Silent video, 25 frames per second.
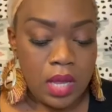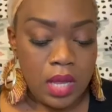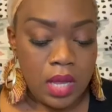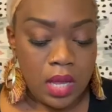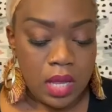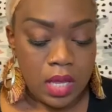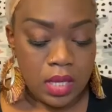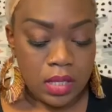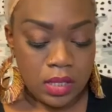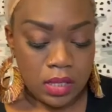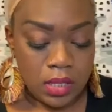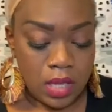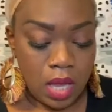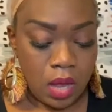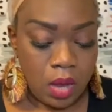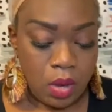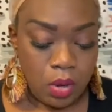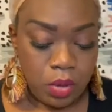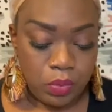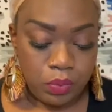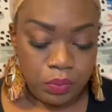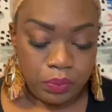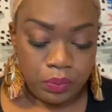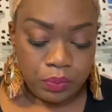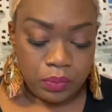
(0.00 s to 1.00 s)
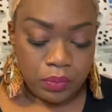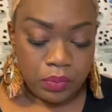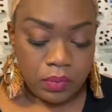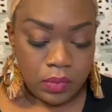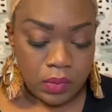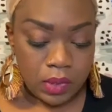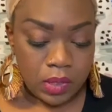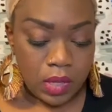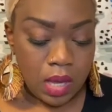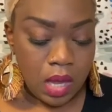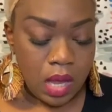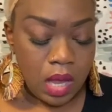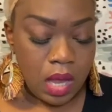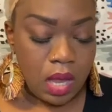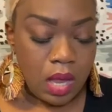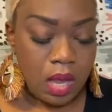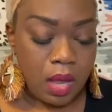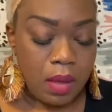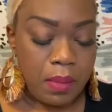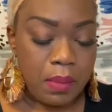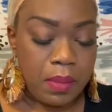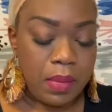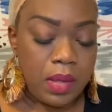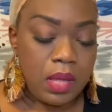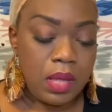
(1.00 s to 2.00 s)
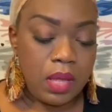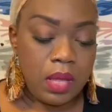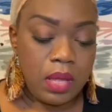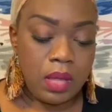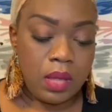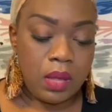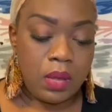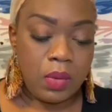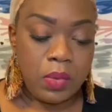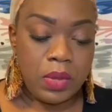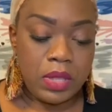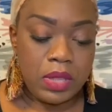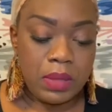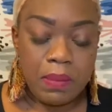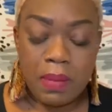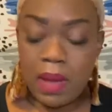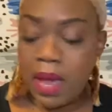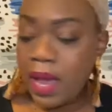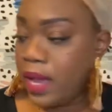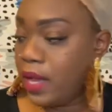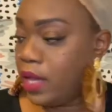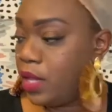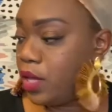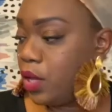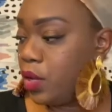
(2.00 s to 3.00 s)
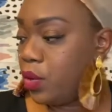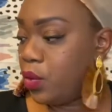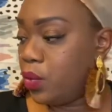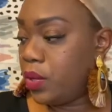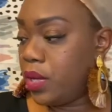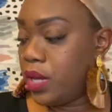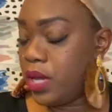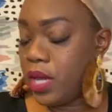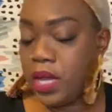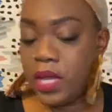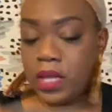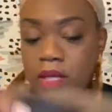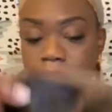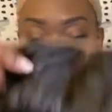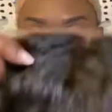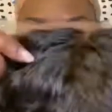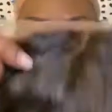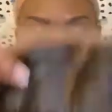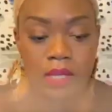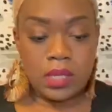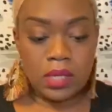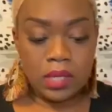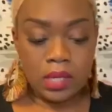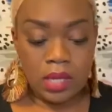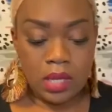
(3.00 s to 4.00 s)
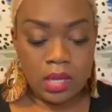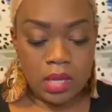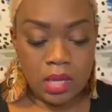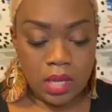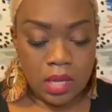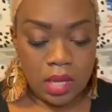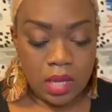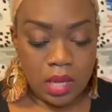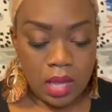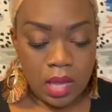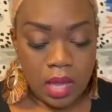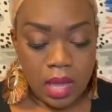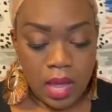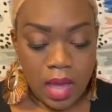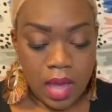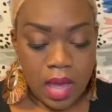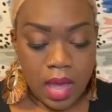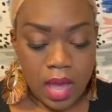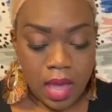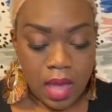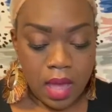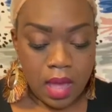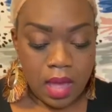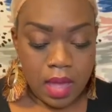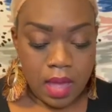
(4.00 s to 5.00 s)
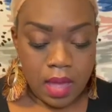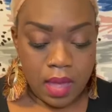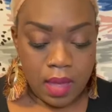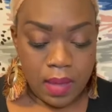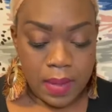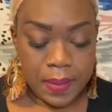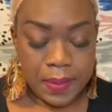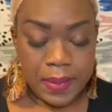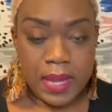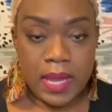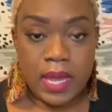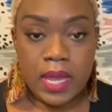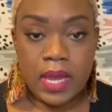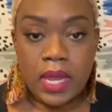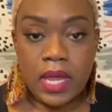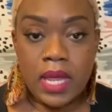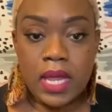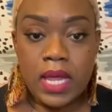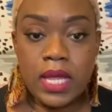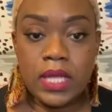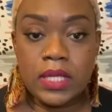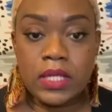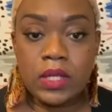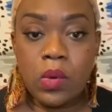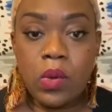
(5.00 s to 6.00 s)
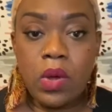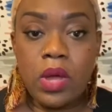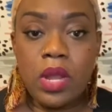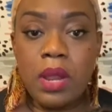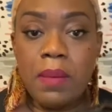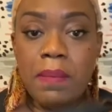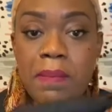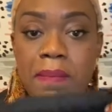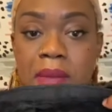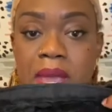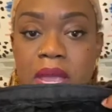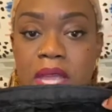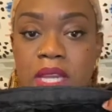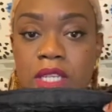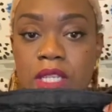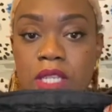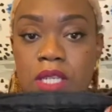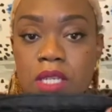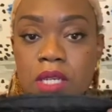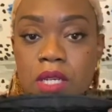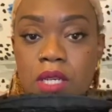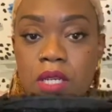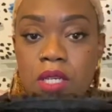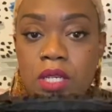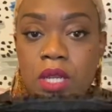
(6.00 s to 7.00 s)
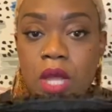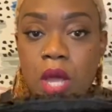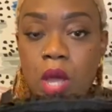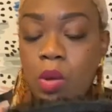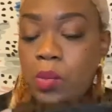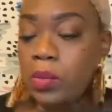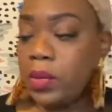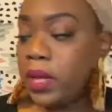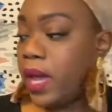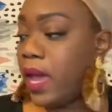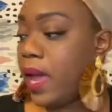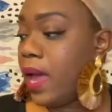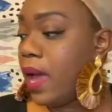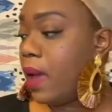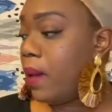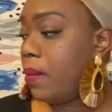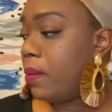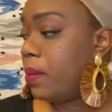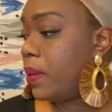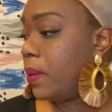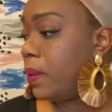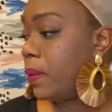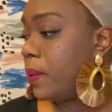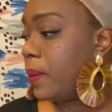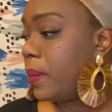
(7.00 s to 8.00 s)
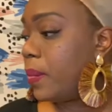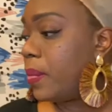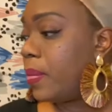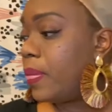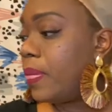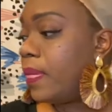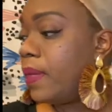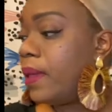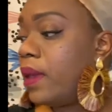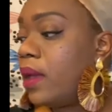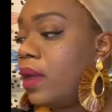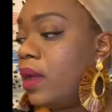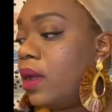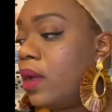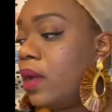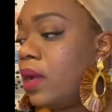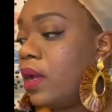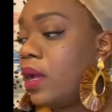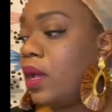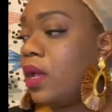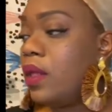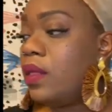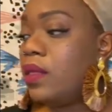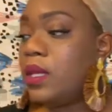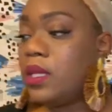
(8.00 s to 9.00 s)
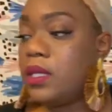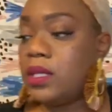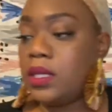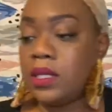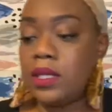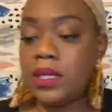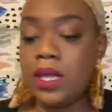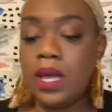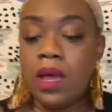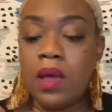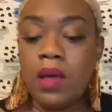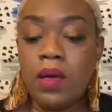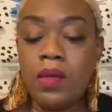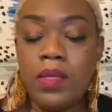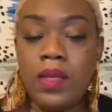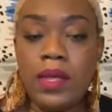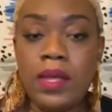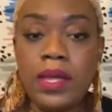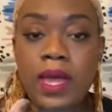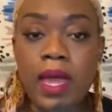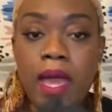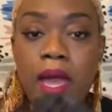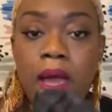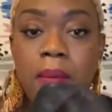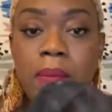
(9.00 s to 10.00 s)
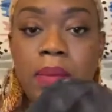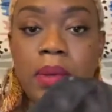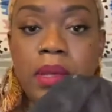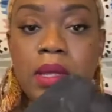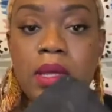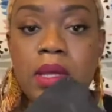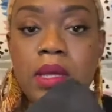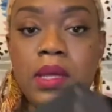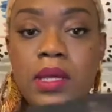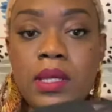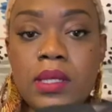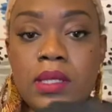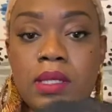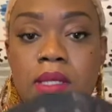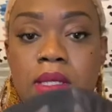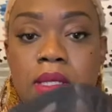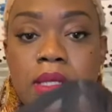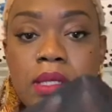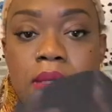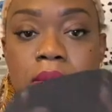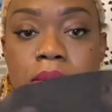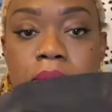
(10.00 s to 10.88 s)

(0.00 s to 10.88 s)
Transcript: So, with my unit, it is on a mesh dome cap. And this is how the cap looks.